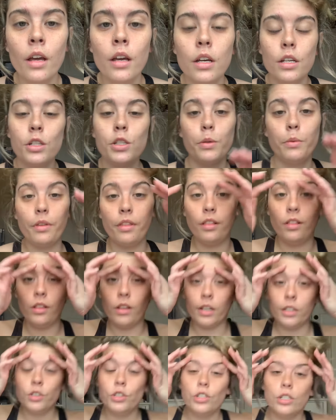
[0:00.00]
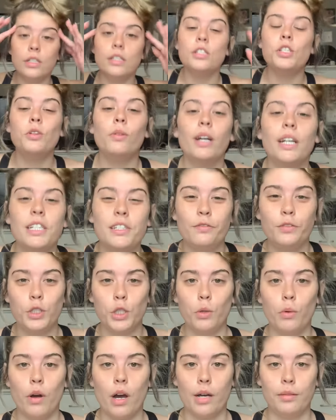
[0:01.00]
So with lunges, you guys have
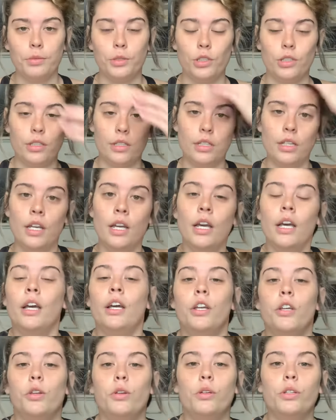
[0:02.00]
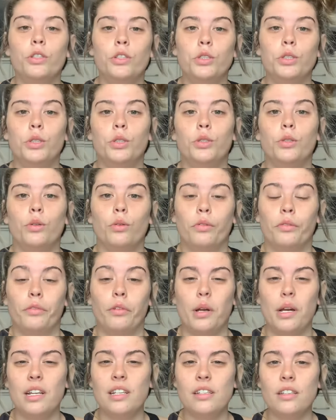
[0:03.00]
two options. You can do
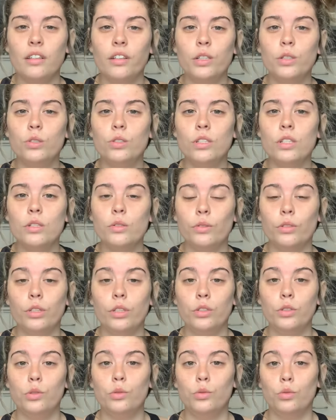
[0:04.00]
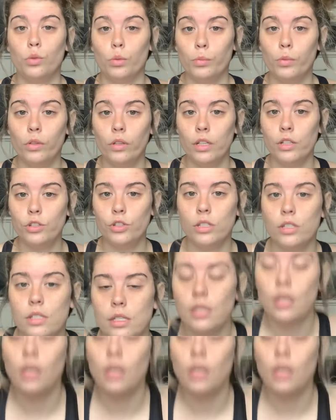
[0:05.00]
raised lunges or you can do normal lunges.